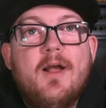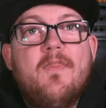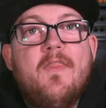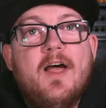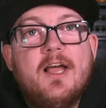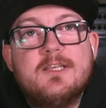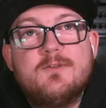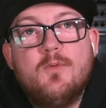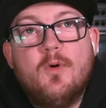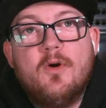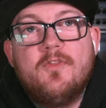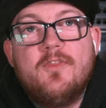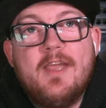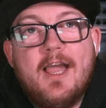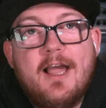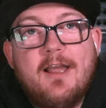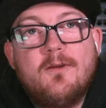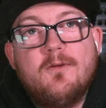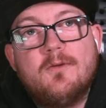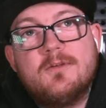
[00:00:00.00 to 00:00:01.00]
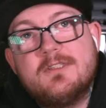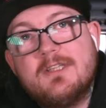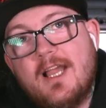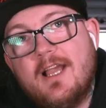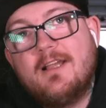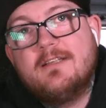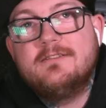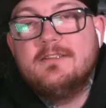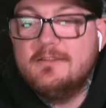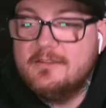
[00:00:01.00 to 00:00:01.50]
well, that's what the
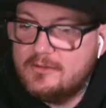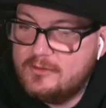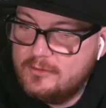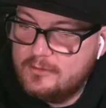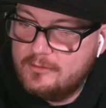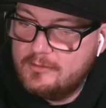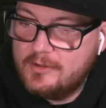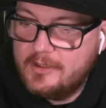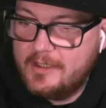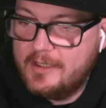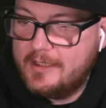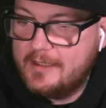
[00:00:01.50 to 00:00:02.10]
Anglo-Saxons do, don't